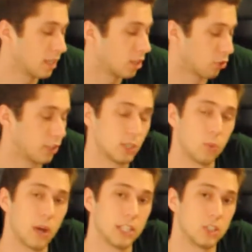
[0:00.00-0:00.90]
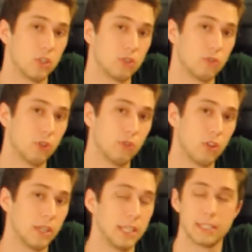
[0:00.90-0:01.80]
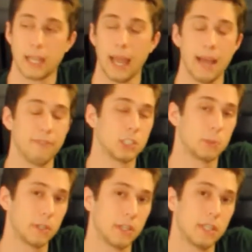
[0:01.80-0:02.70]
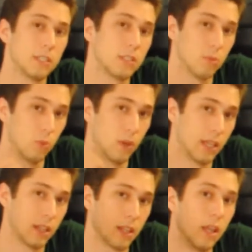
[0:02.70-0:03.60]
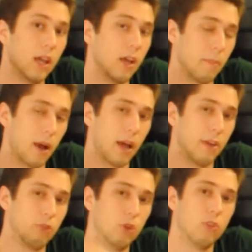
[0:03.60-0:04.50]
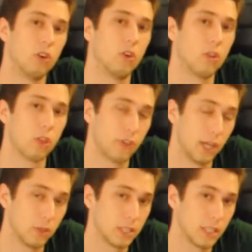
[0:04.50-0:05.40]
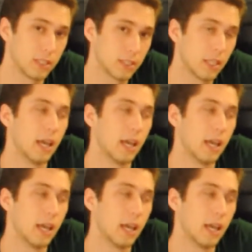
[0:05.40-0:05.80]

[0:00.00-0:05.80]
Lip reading: The reason why I chose Fluval is I have experience with my Fluval 306.